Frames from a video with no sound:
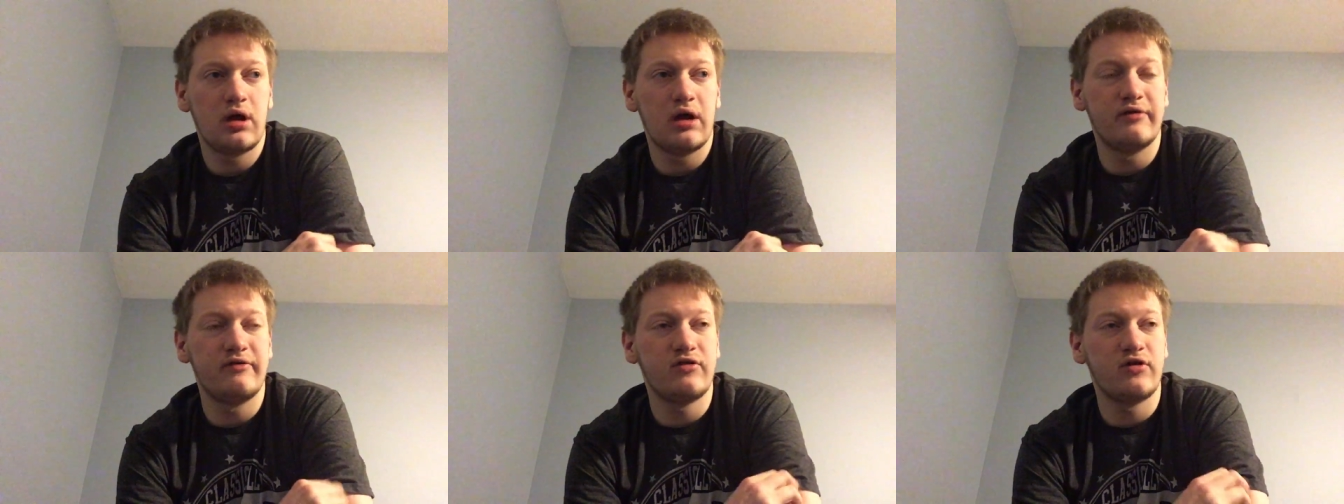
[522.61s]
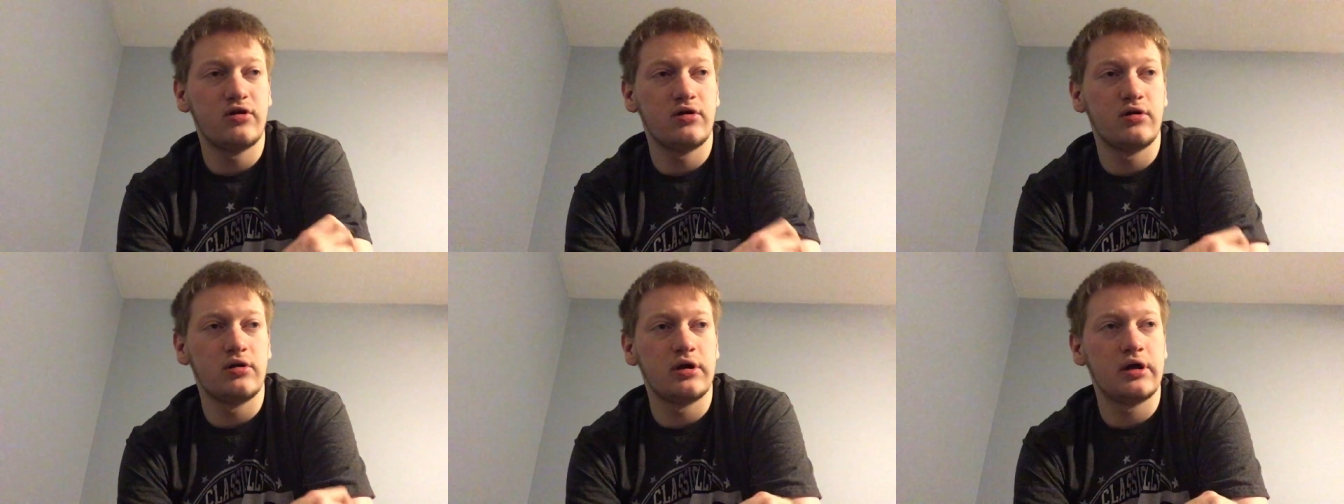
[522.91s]
I've
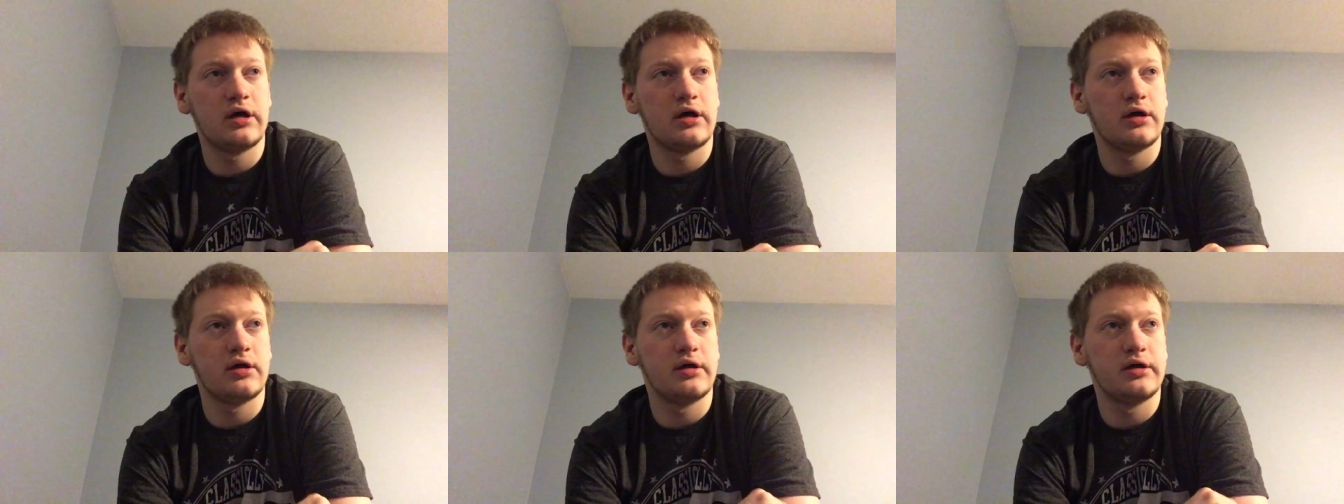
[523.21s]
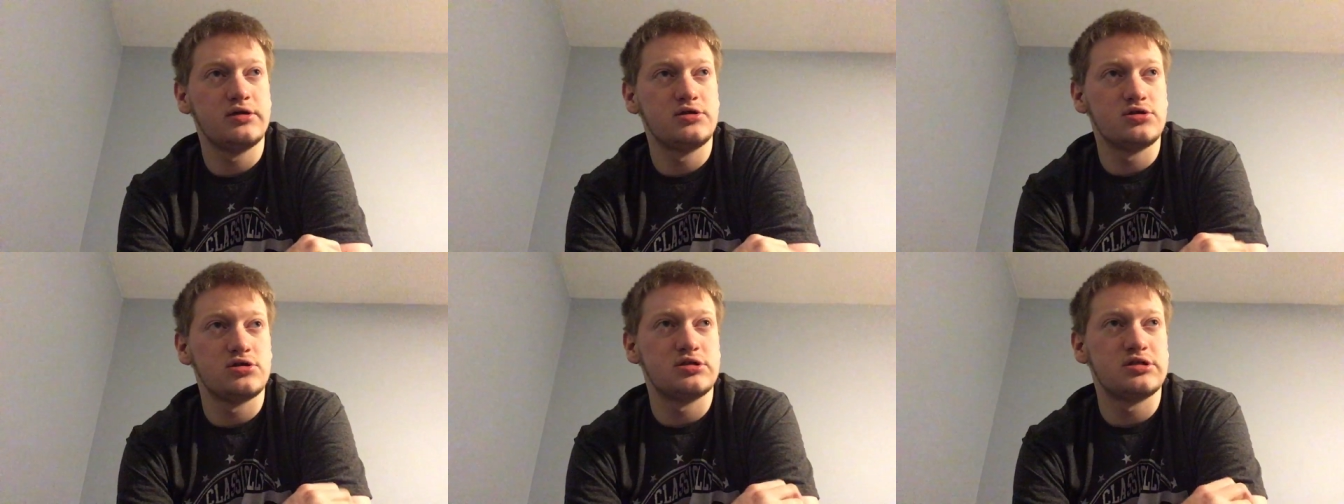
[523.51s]
heard uh,
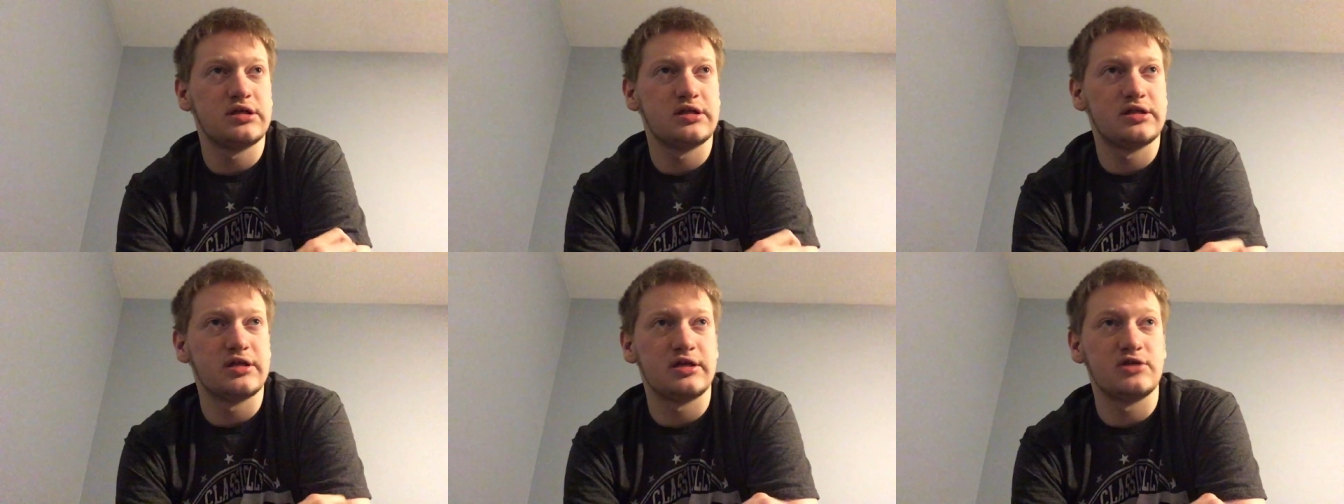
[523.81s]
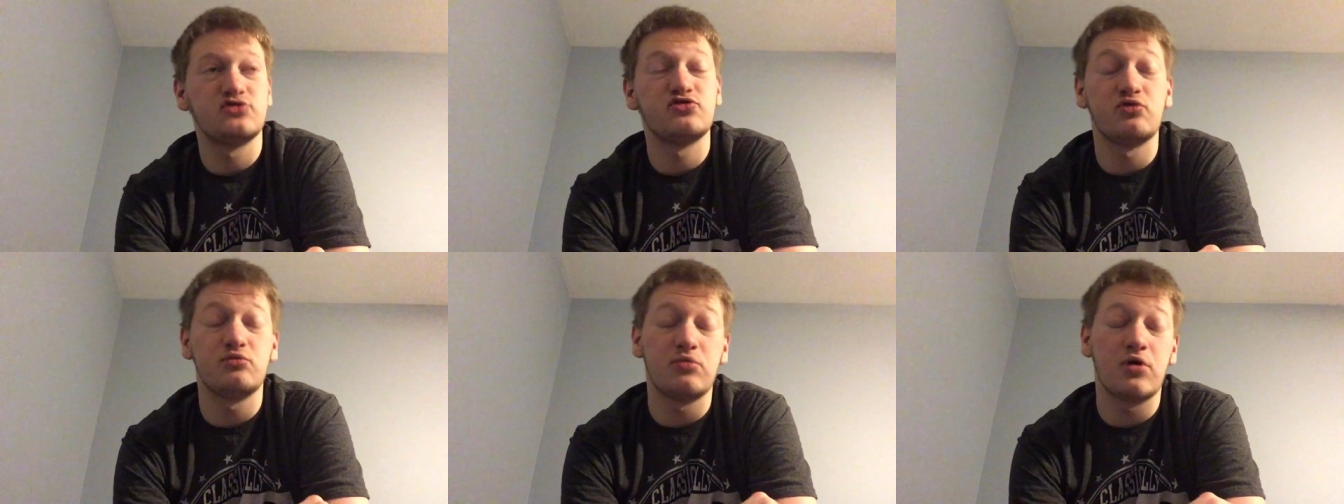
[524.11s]
interesting
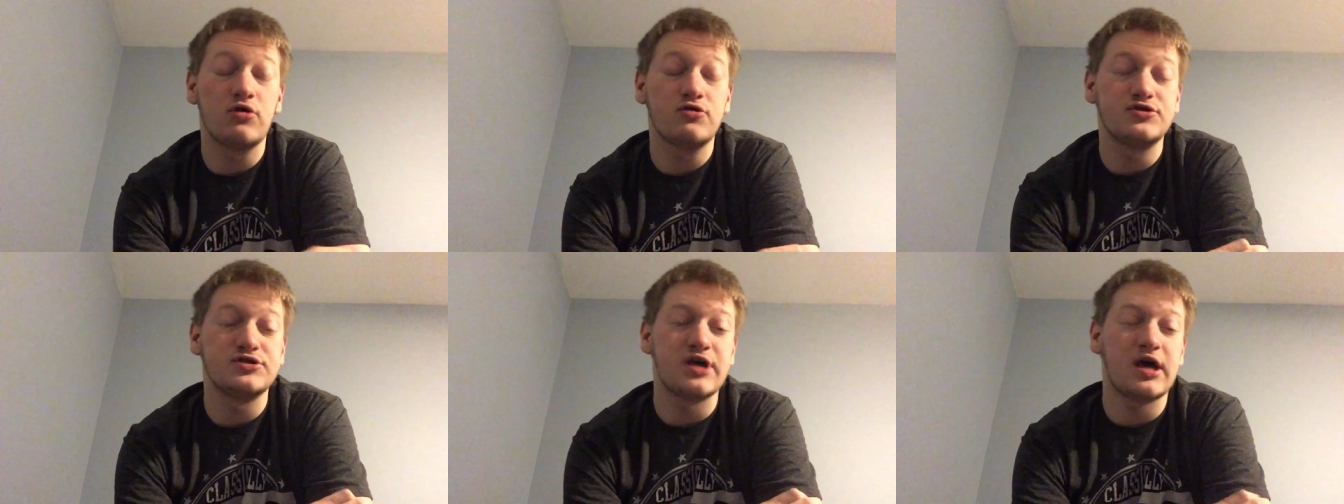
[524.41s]
things from both